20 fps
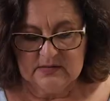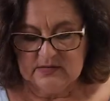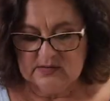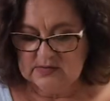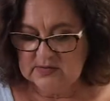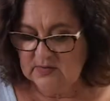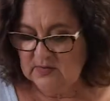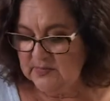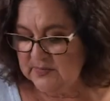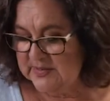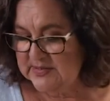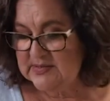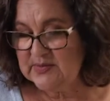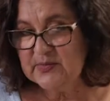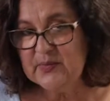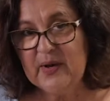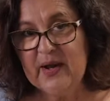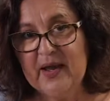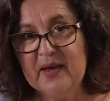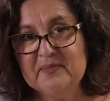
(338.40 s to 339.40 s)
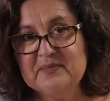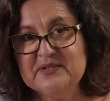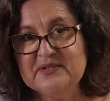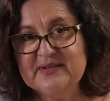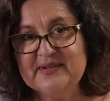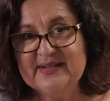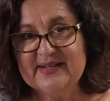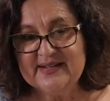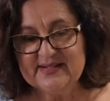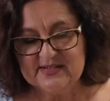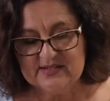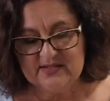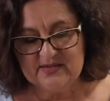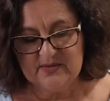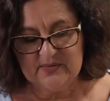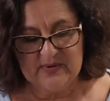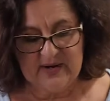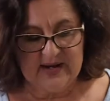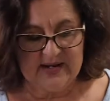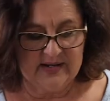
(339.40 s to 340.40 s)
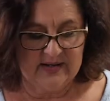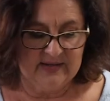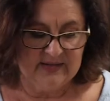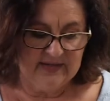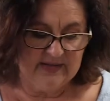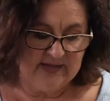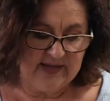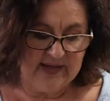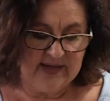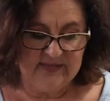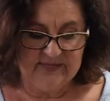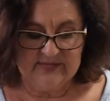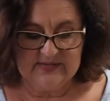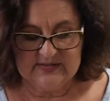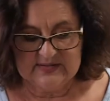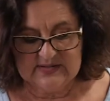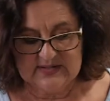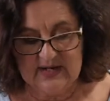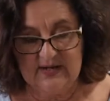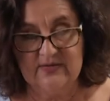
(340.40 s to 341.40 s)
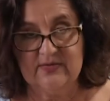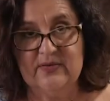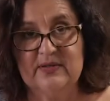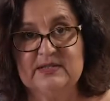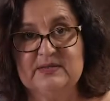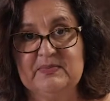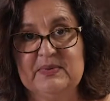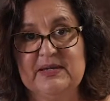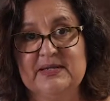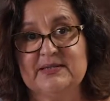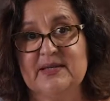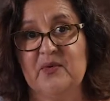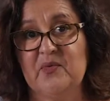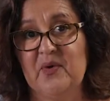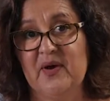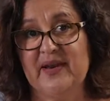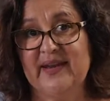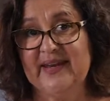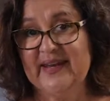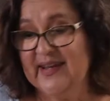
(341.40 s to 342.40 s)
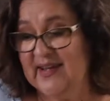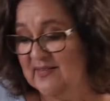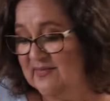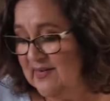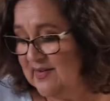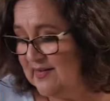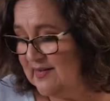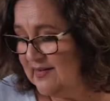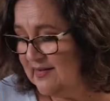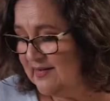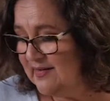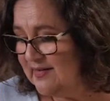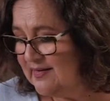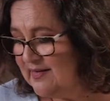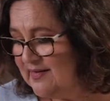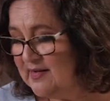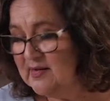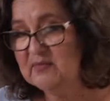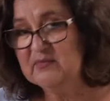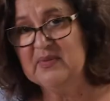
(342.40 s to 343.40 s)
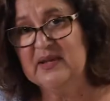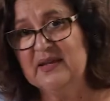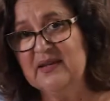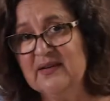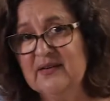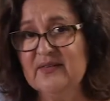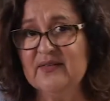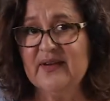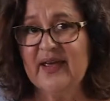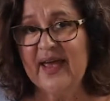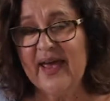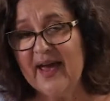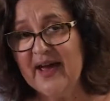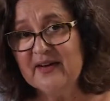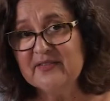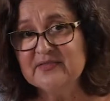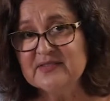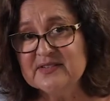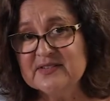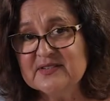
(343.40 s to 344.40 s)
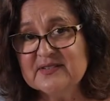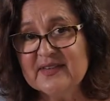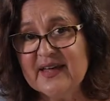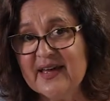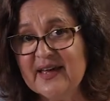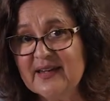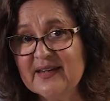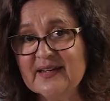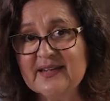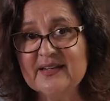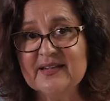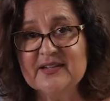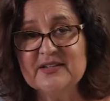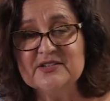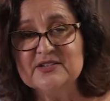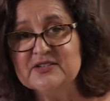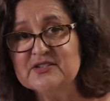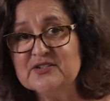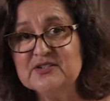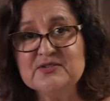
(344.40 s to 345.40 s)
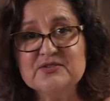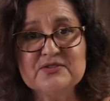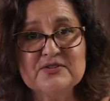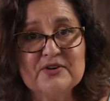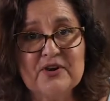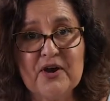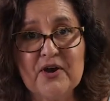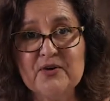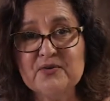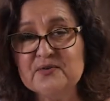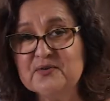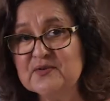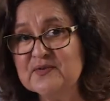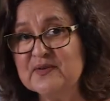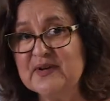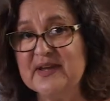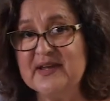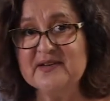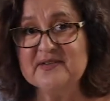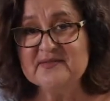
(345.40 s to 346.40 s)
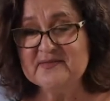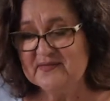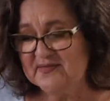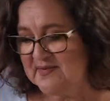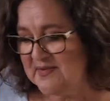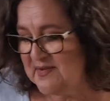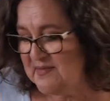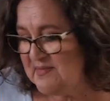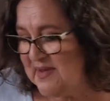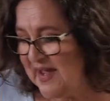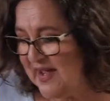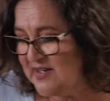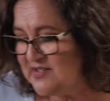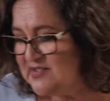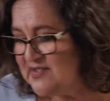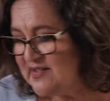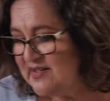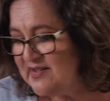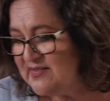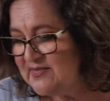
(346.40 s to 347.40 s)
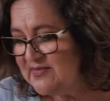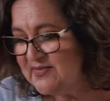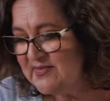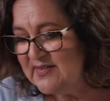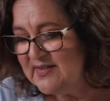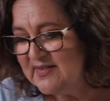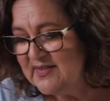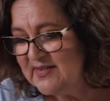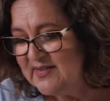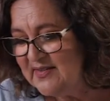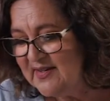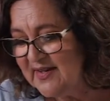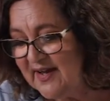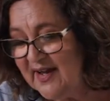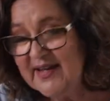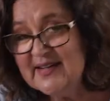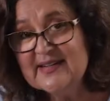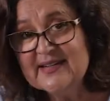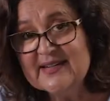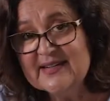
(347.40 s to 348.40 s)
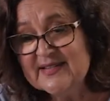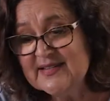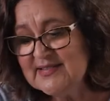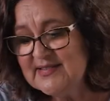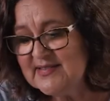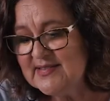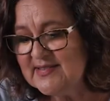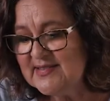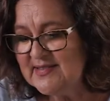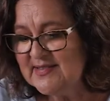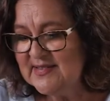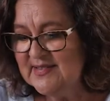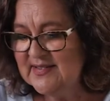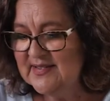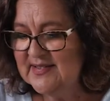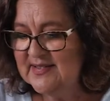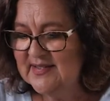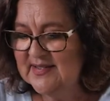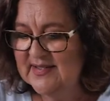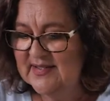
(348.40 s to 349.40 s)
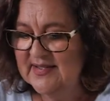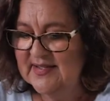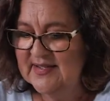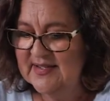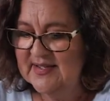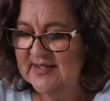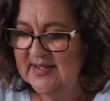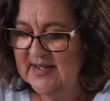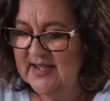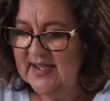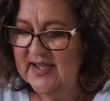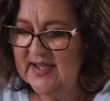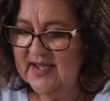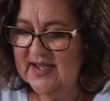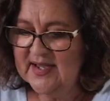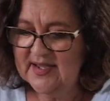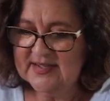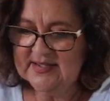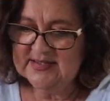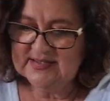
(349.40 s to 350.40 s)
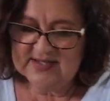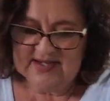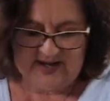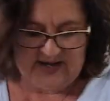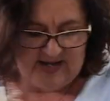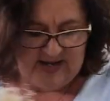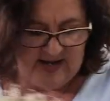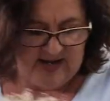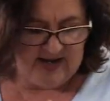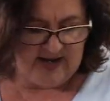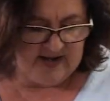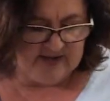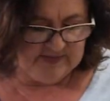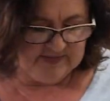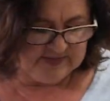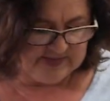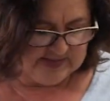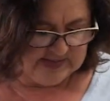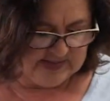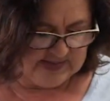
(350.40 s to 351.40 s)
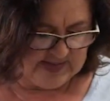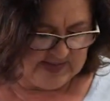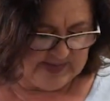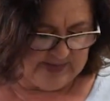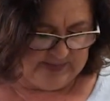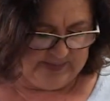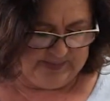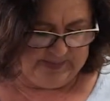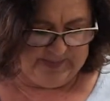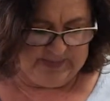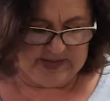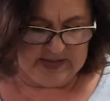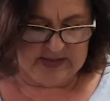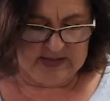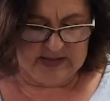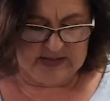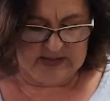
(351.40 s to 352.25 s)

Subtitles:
So the reason why I'm doing it to the right and left and stuff is because I want it even, but you don't have to do that. Just use your own creative, imaginative ideas. And I have some, I'm